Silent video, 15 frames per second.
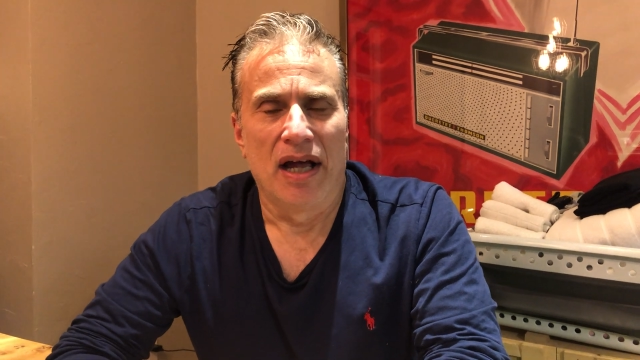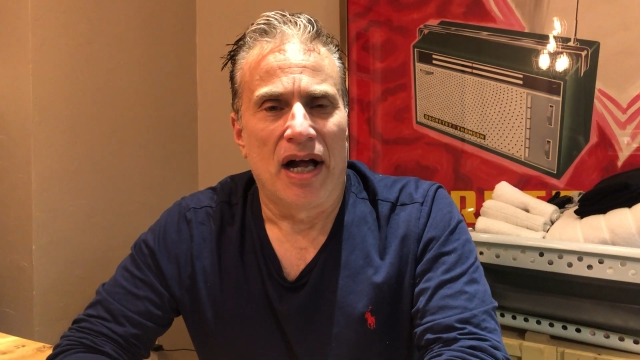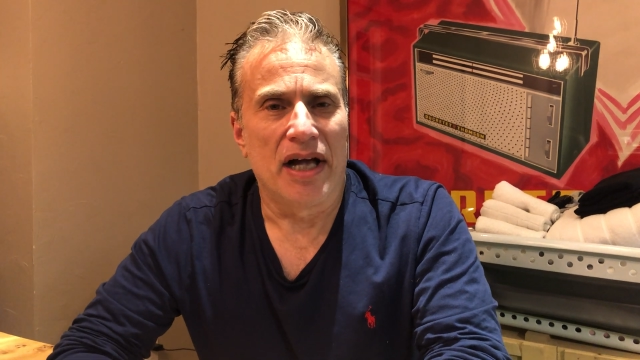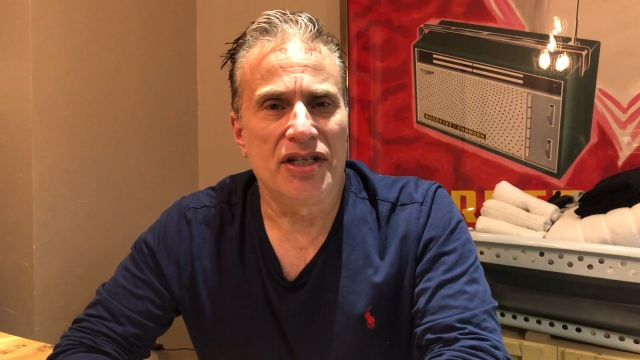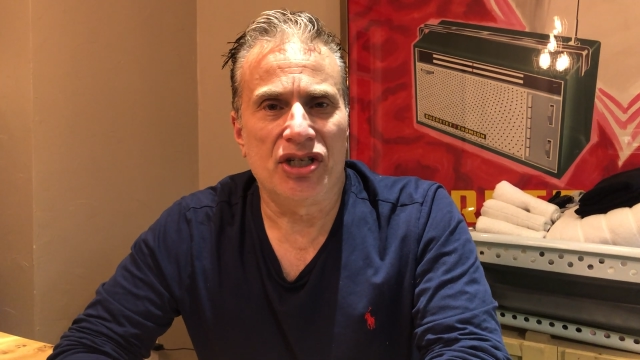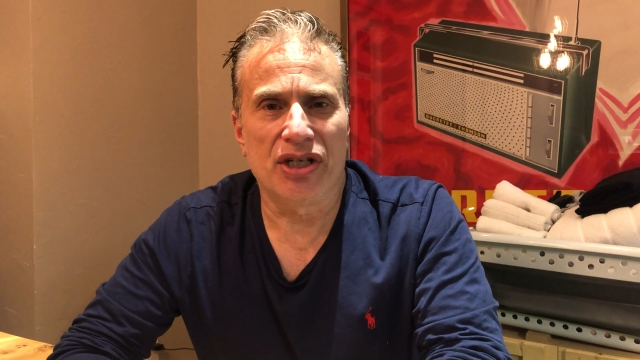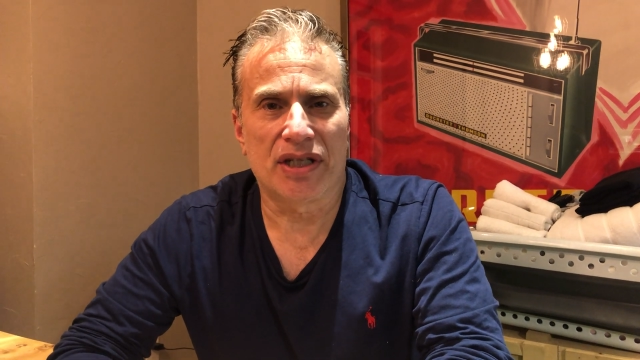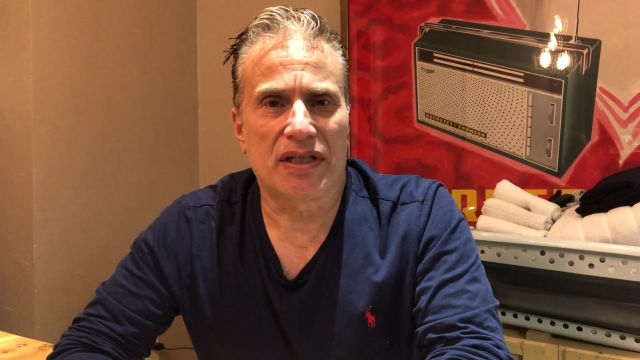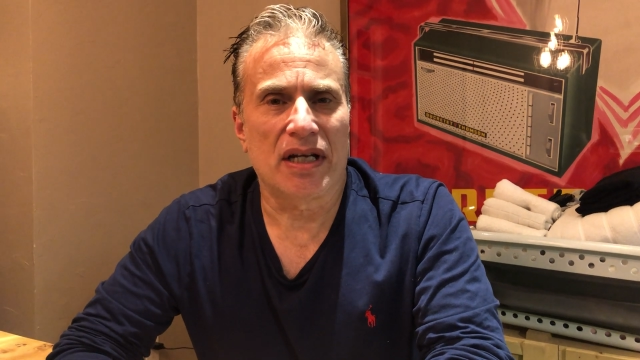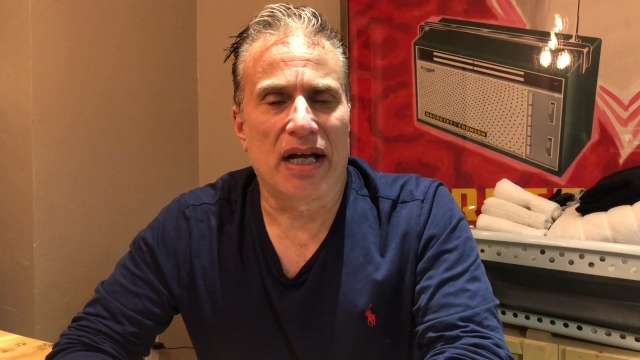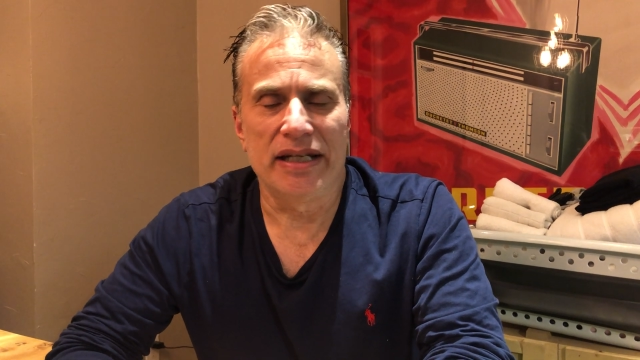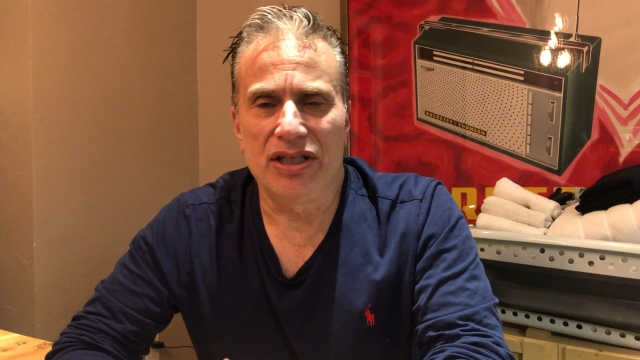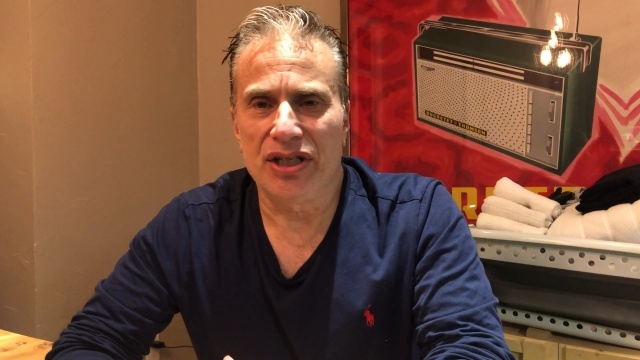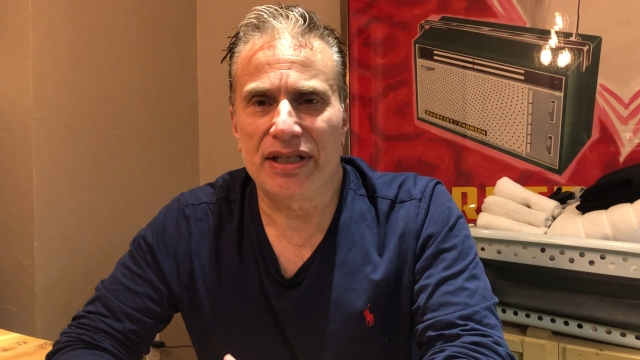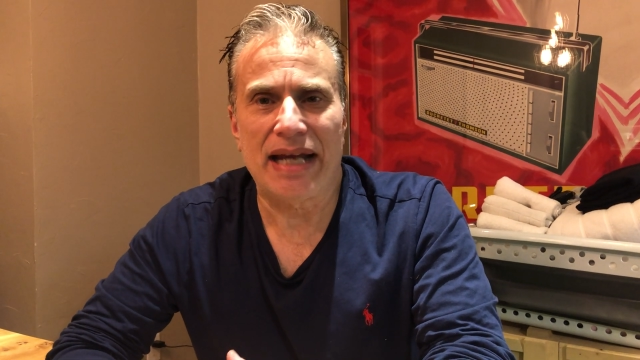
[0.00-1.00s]
I
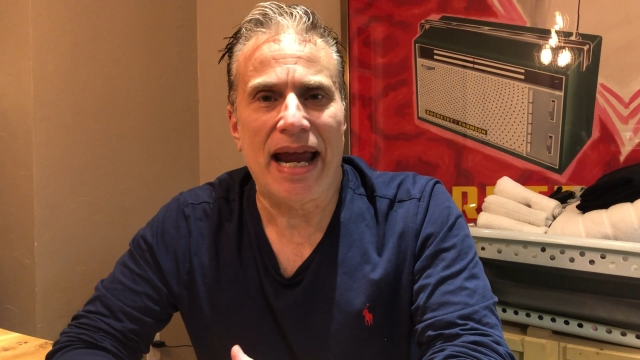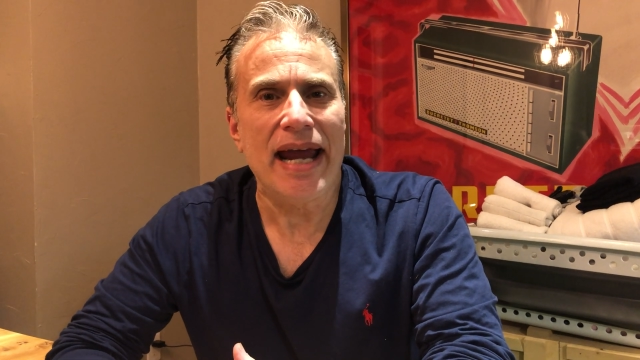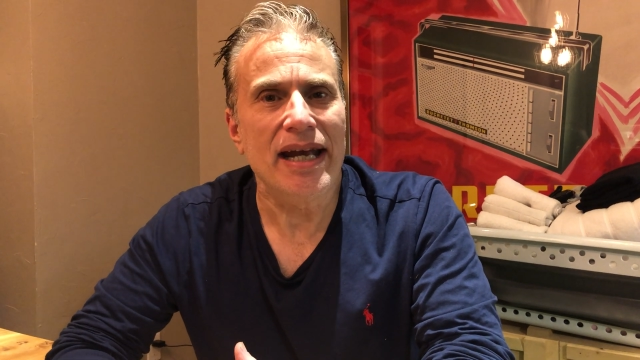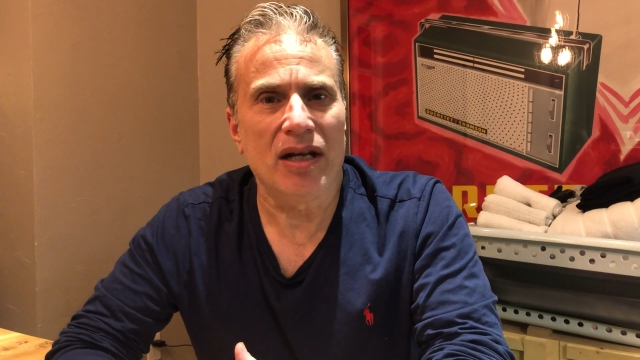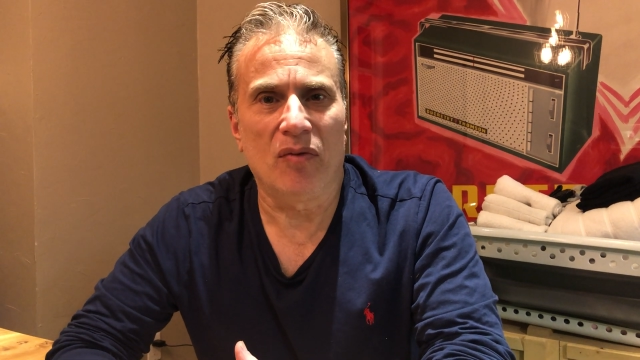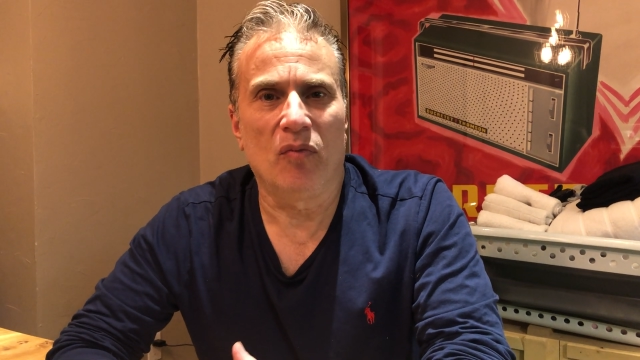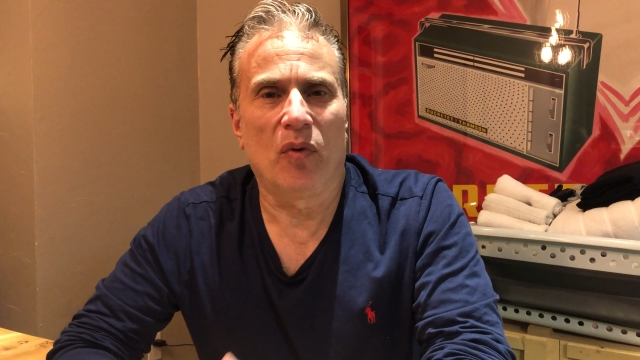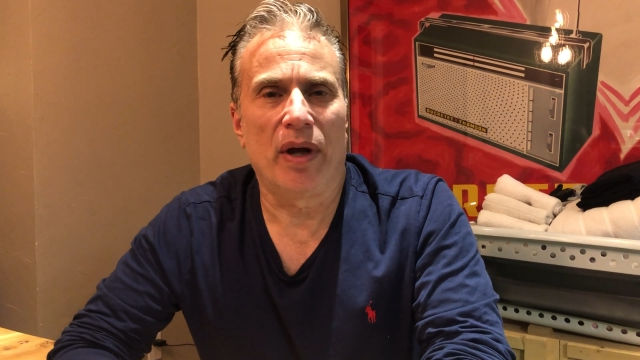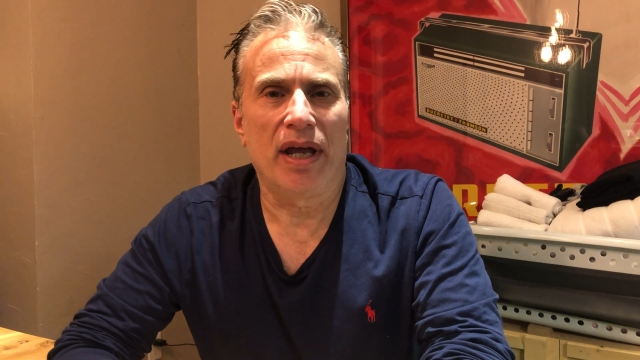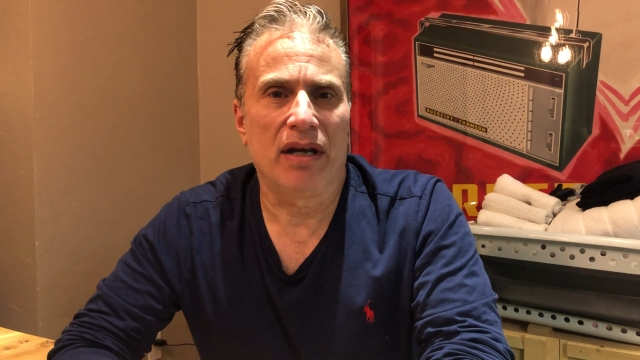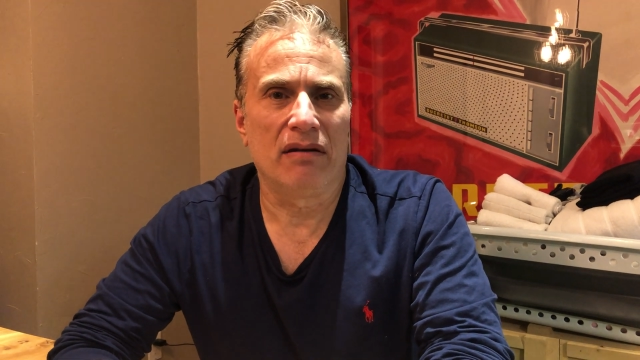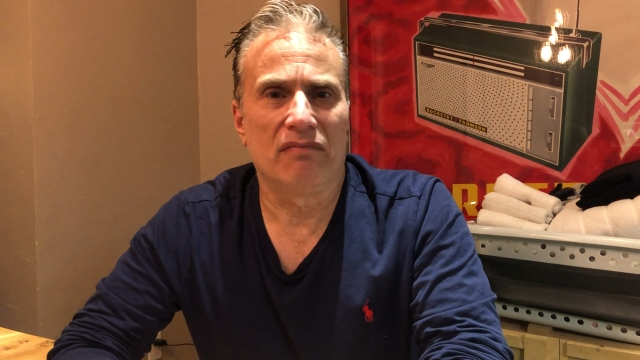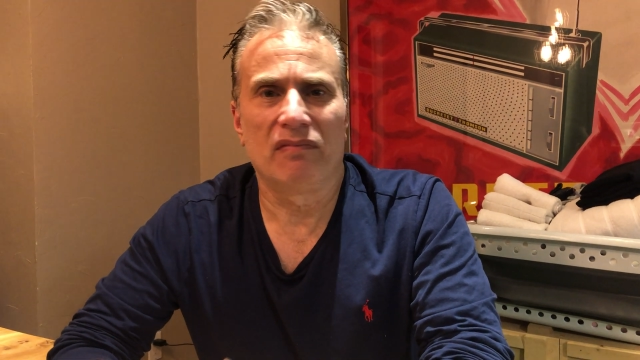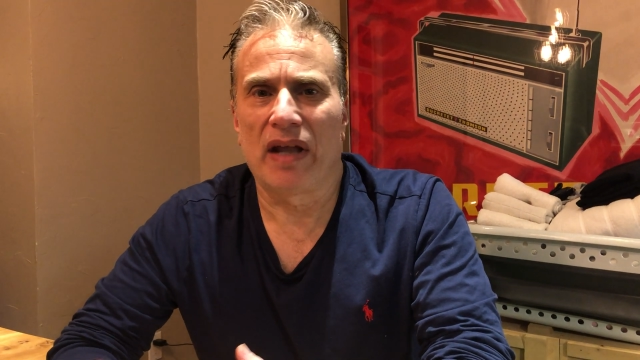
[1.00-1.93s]
just hate it when,